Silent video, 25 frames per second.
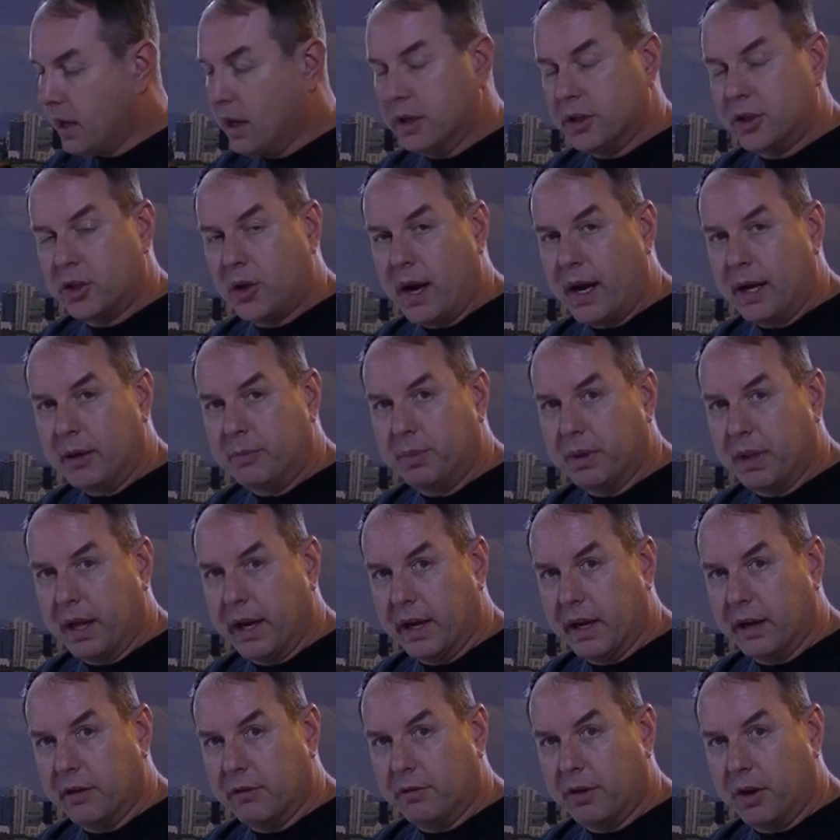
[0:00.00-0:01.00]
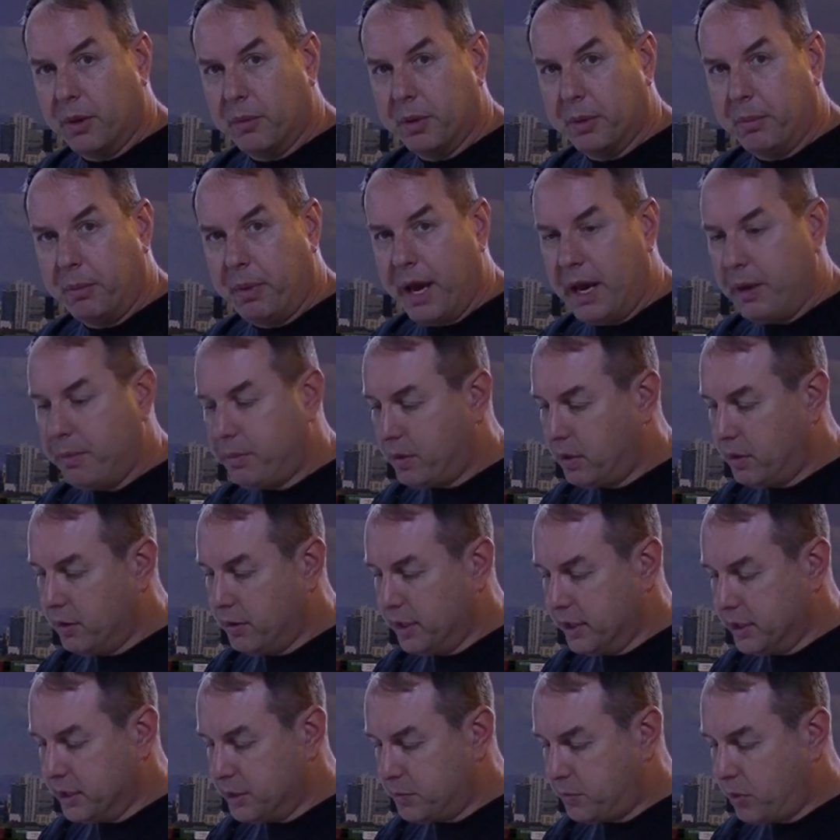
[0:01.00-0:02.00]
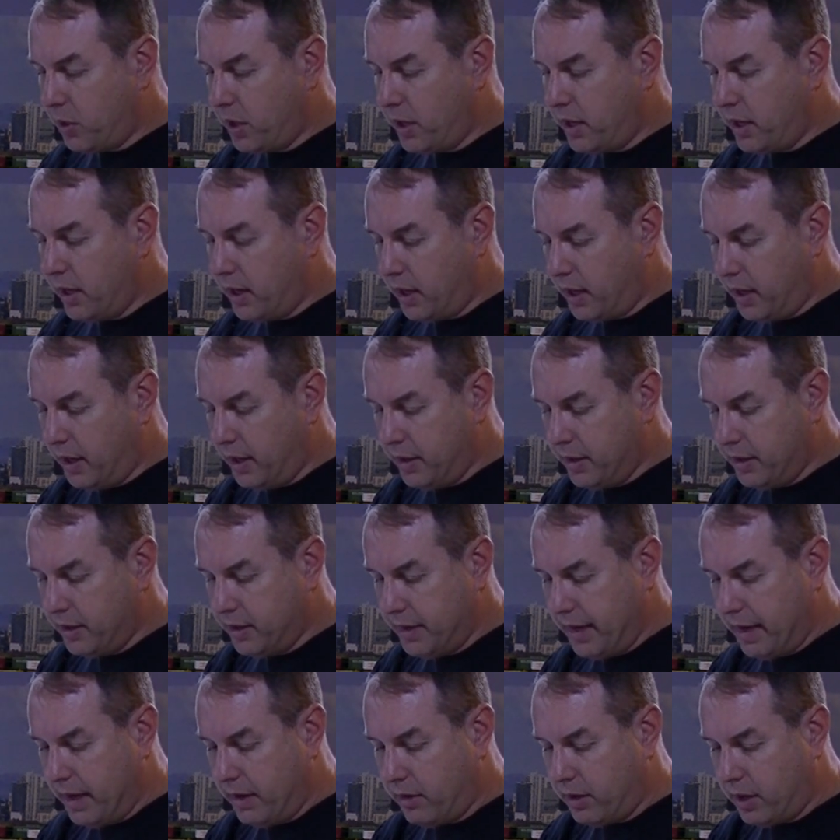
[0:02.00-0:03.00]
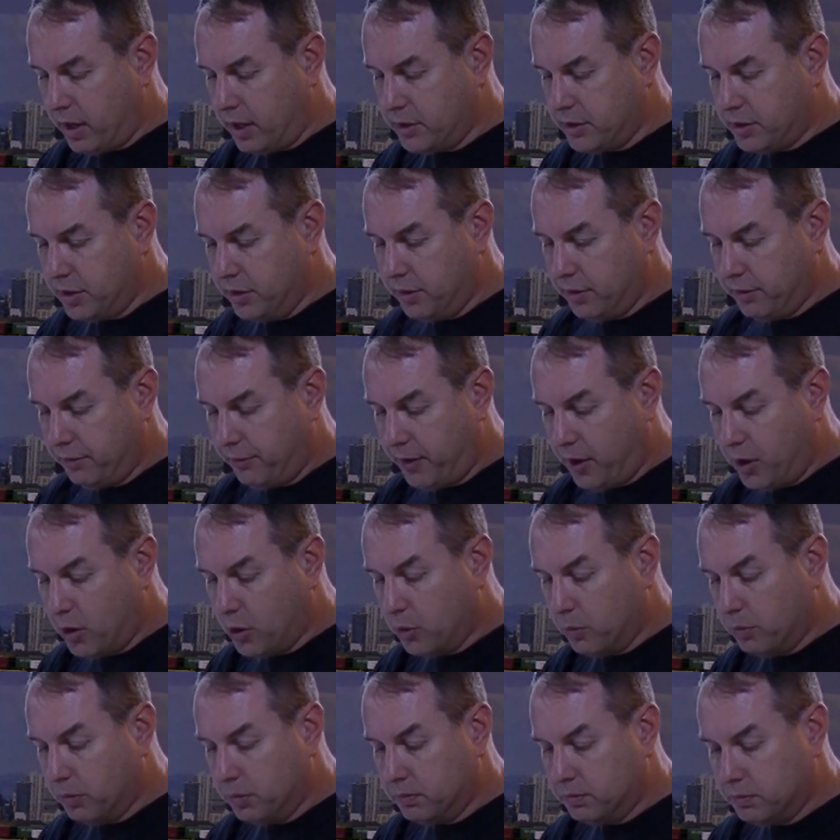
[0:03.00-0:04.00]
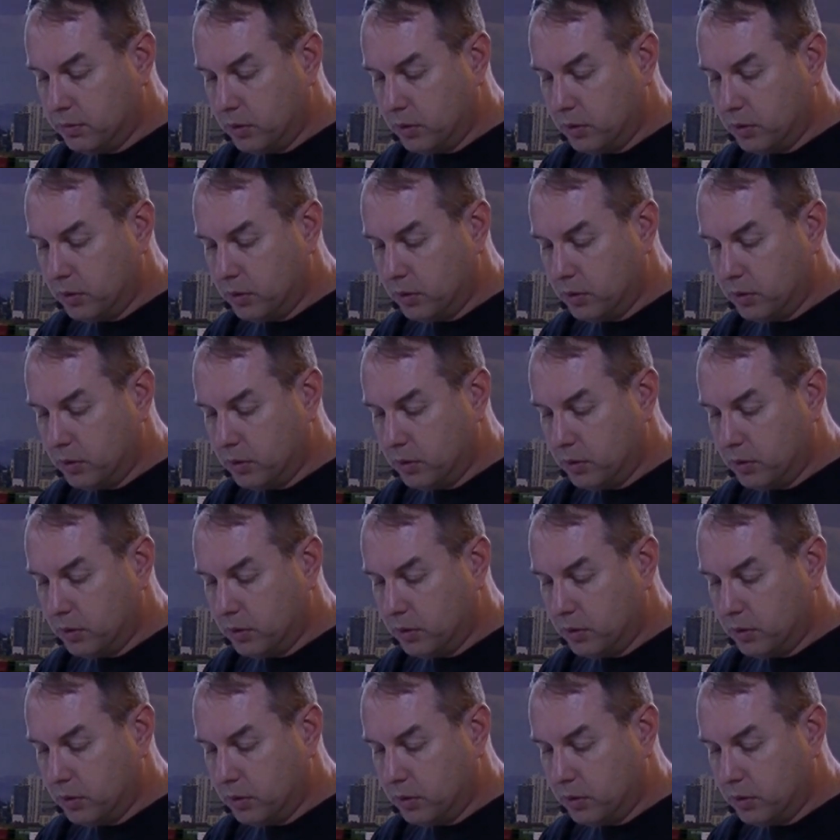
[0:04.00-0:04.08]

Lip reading: track plan from the paper that is printed on down onto the foam,